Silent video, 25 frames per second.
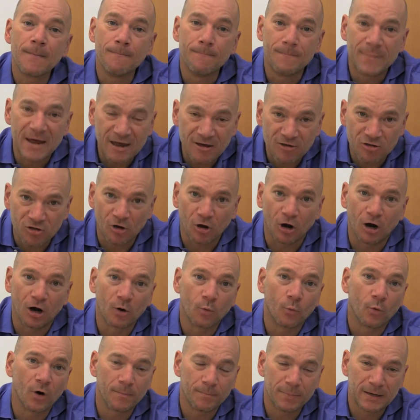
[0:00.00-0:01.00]
based
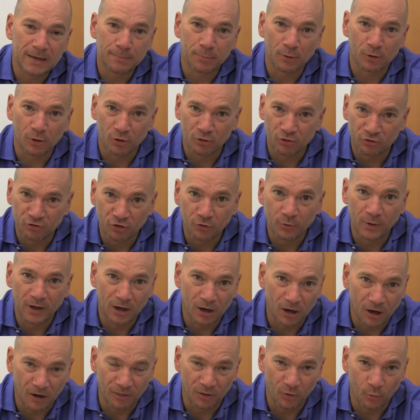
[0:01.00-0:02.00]
on what people are
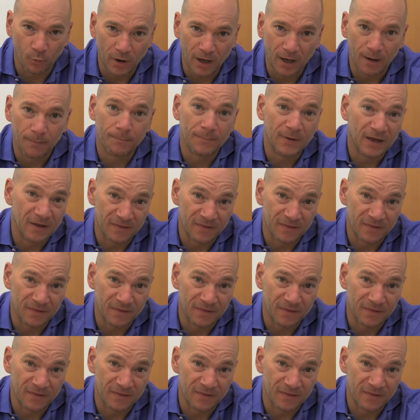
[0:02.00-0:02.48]
doing on the web.